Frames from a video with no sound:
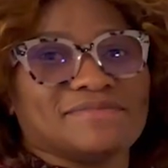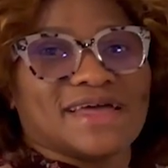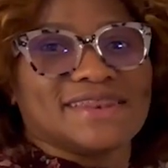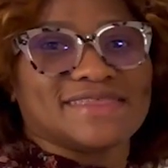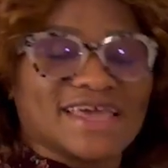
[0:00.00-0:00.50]

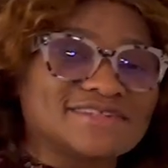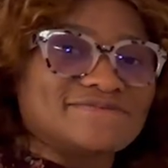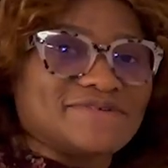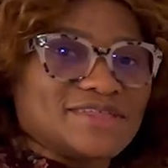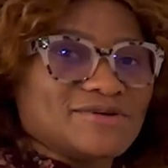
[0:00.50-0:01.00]
my next
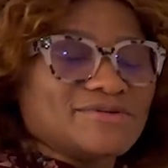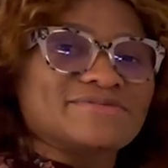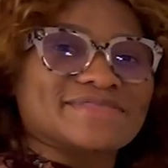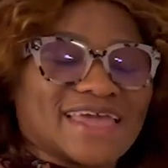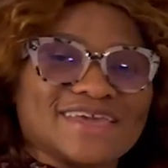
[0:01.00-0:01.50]

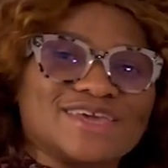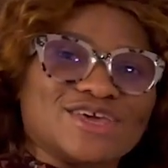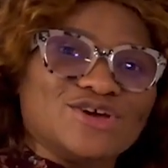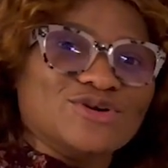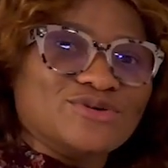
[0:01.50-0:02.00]
video. Thank
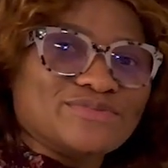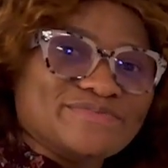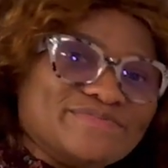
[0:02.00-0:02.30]
you.